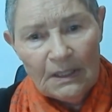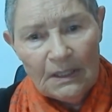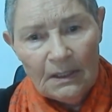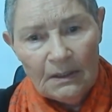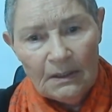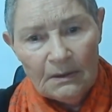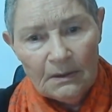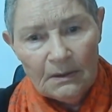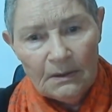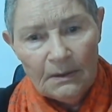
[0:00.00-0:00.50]

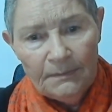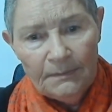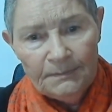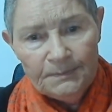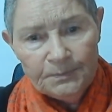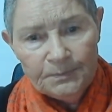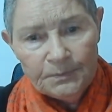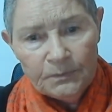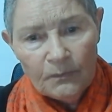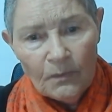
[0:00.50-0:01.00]
end,
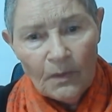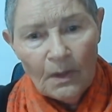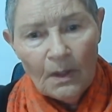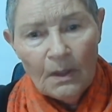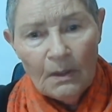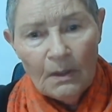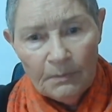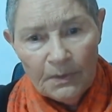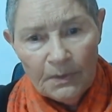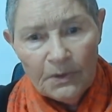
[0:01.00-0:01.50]

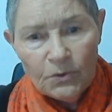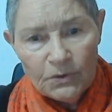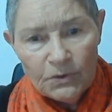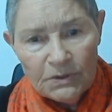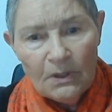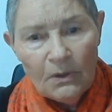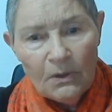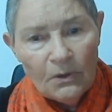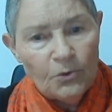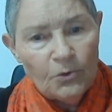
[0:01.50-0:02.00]
because
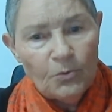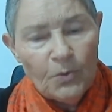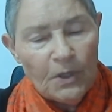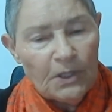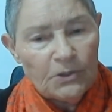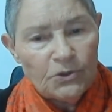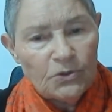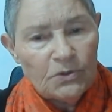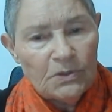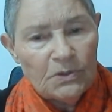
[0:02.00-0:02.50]
the
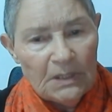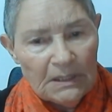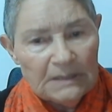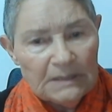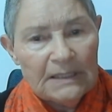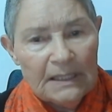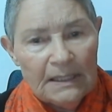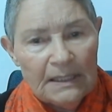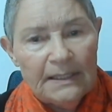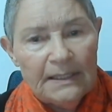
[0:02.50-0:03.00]
occupation is
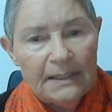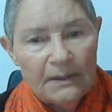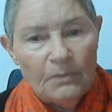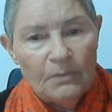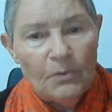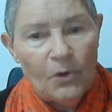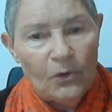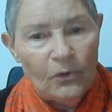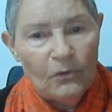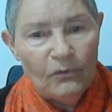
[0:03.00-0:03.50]
killing the
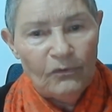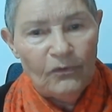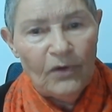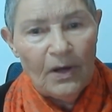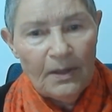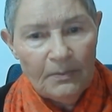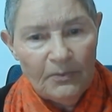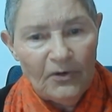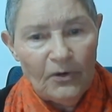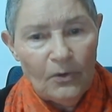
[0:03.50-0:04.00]
moral
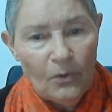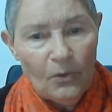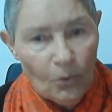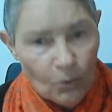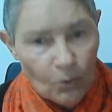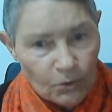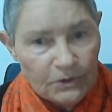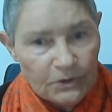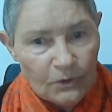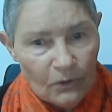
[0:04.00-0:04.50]
fiber
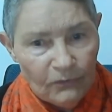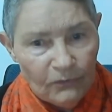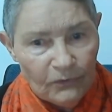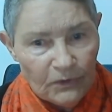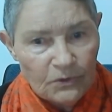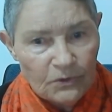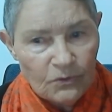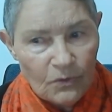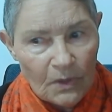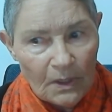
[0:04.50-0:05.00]
also of
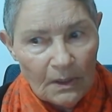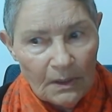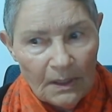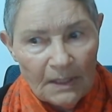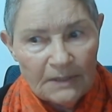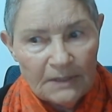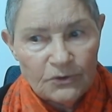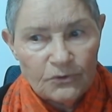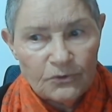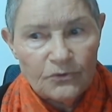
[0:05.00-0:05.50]
Israel,
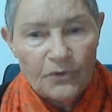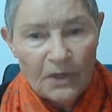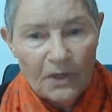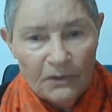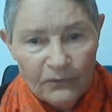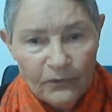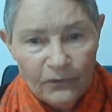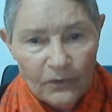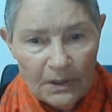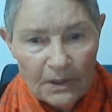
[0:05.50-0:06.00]
as
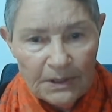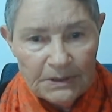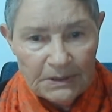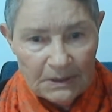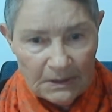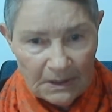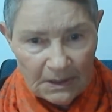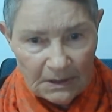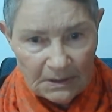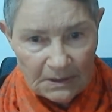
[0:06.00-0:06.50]
dreadful as
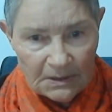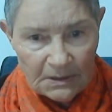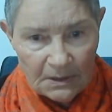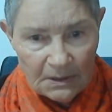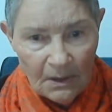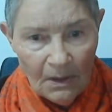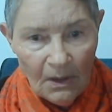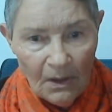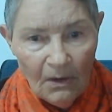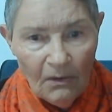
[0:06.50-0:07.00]
it is
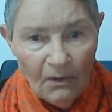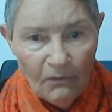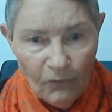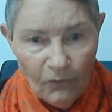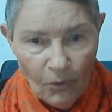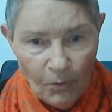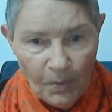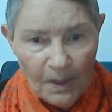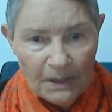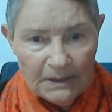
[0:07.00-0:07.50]

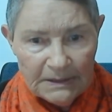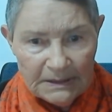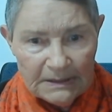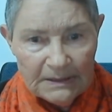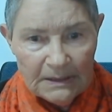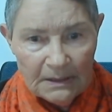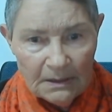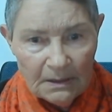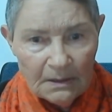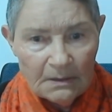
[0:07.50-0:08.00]
for
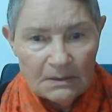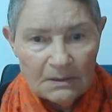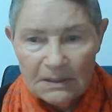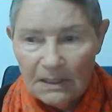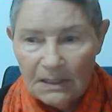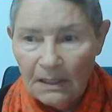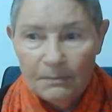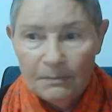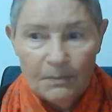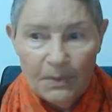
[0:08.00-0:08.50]
Palestinians.
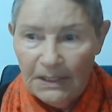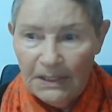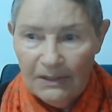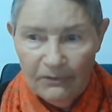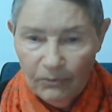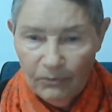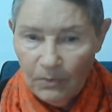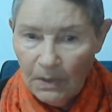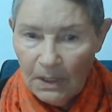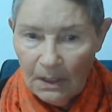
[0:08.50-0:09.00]
And
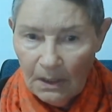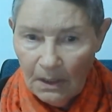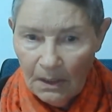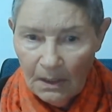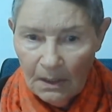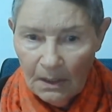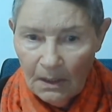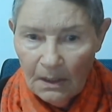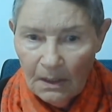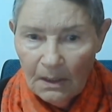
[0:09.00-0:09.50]
believe me,
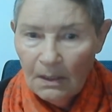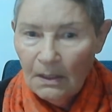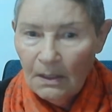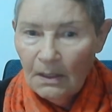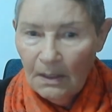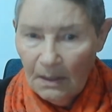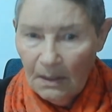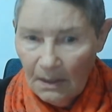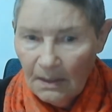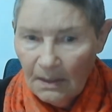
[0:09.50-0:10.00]

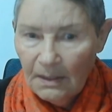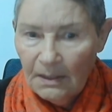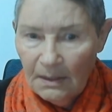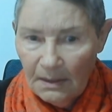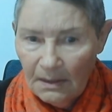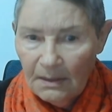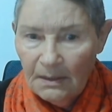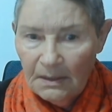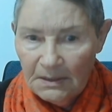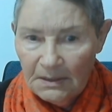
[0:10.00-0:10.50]

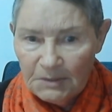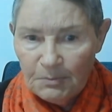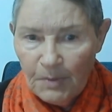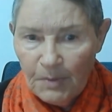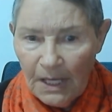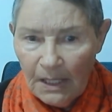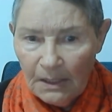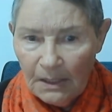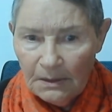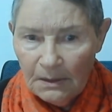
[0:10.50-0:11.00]
it's
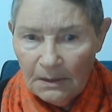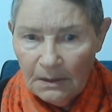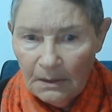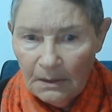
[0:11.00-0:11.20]
bad.